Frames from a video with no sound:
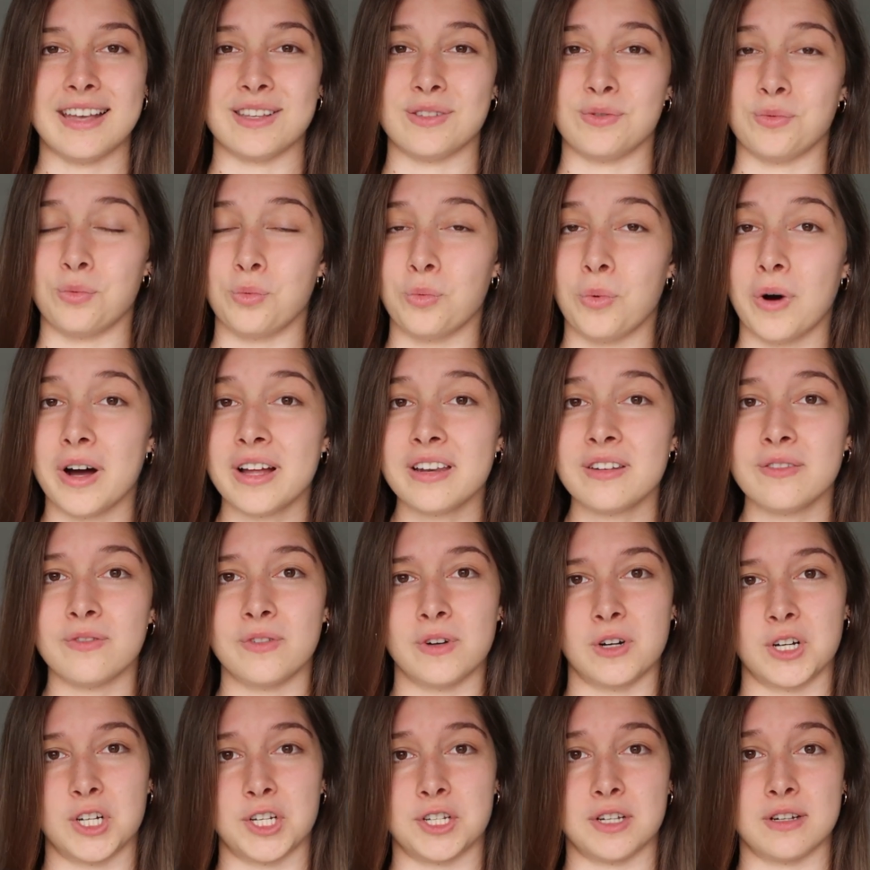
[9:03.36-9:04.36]
as one
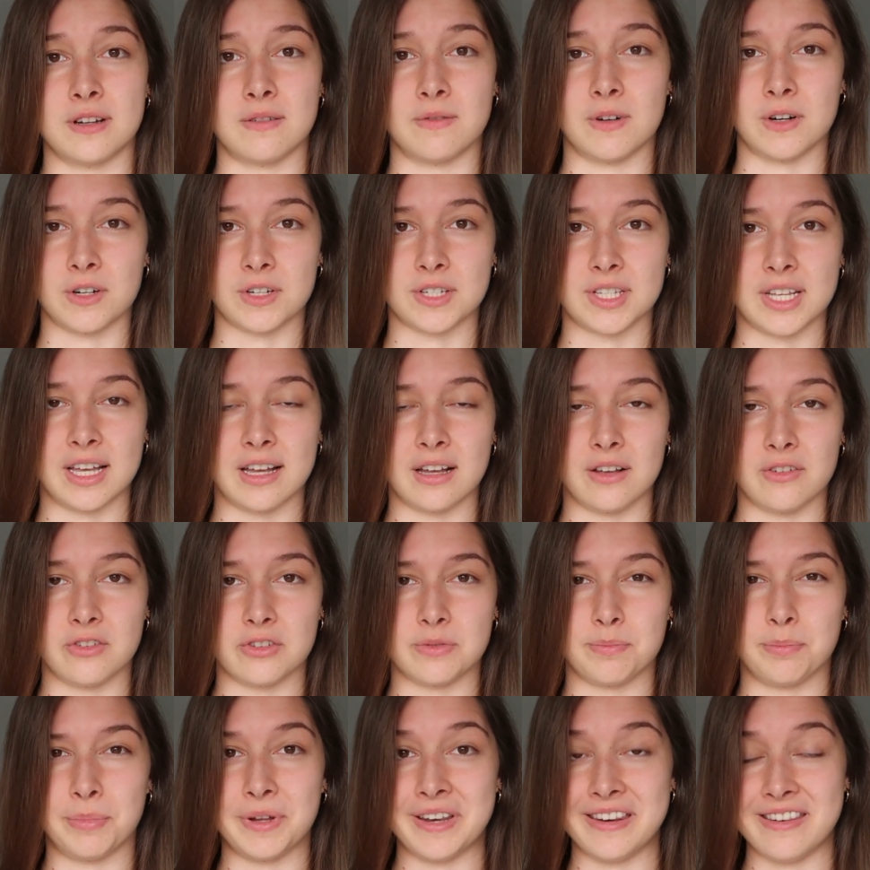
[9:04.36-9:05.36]
version of
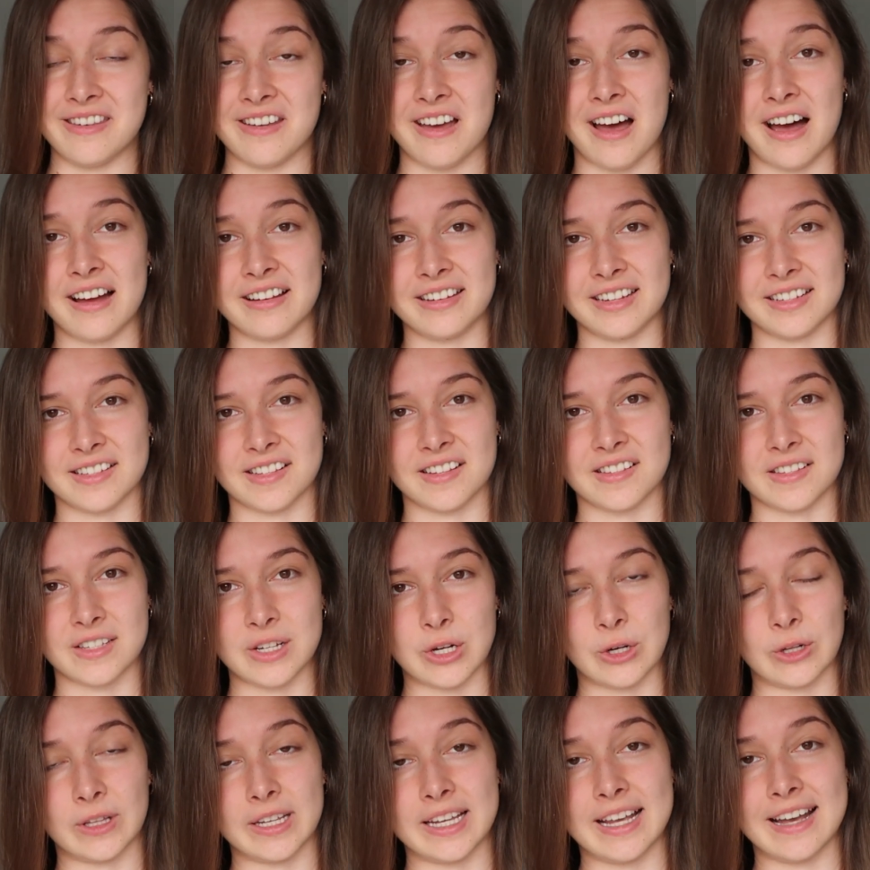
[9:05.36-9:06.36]
ourselves, but not
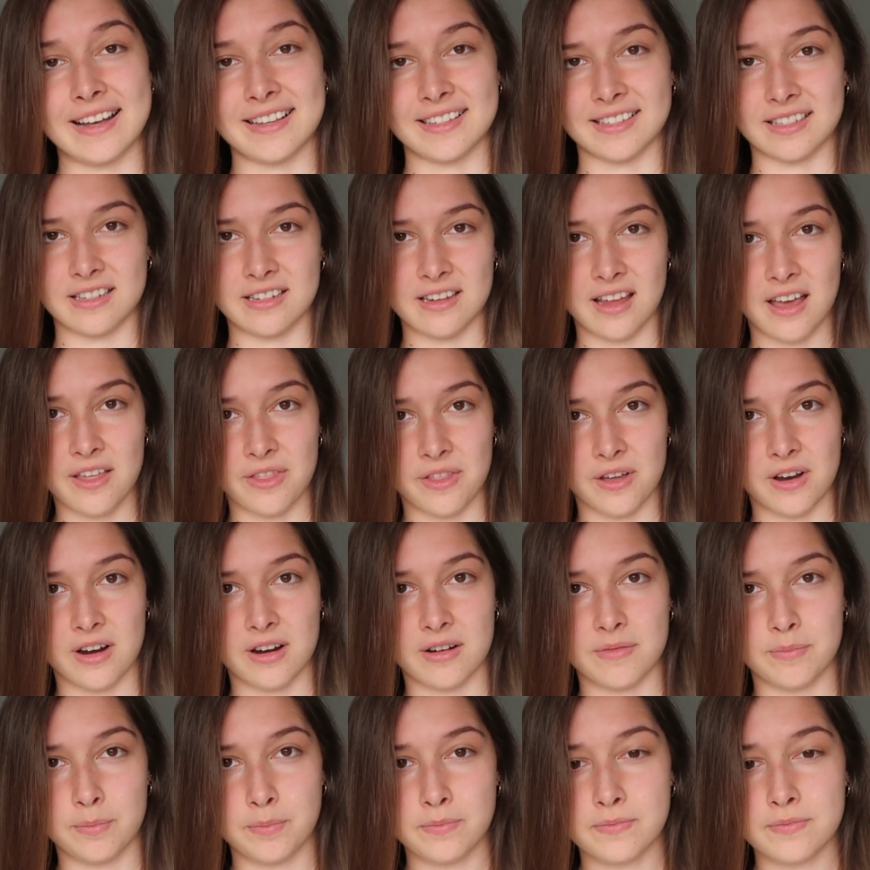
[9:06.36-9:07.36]
necessarily as
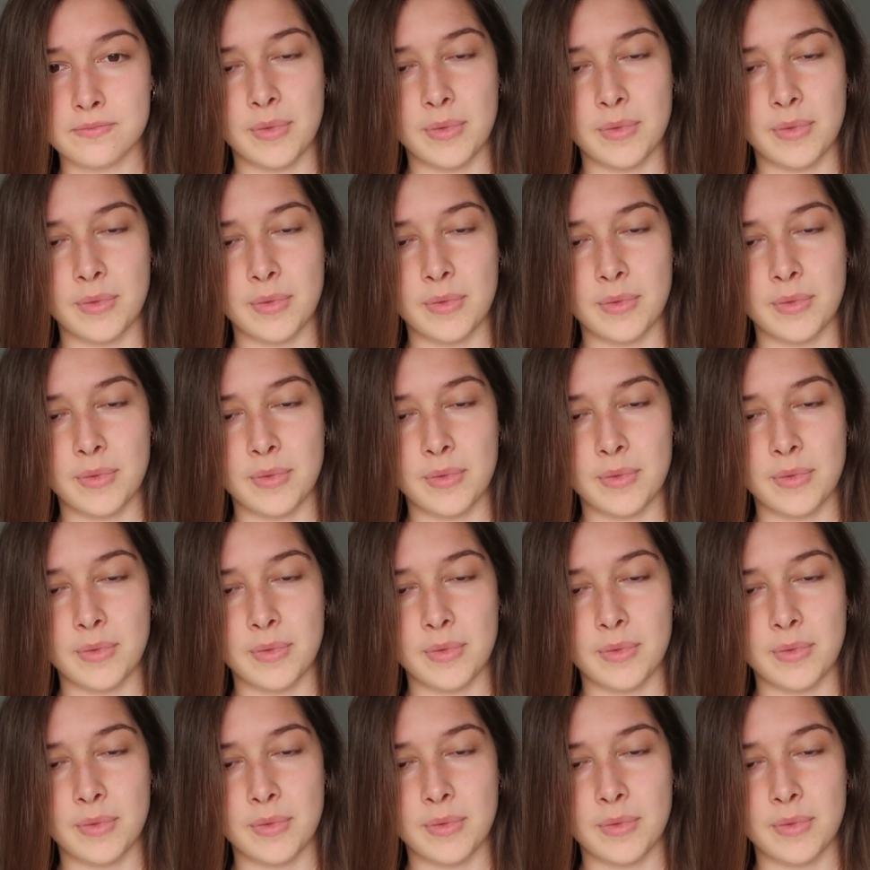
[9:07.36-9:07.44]
another.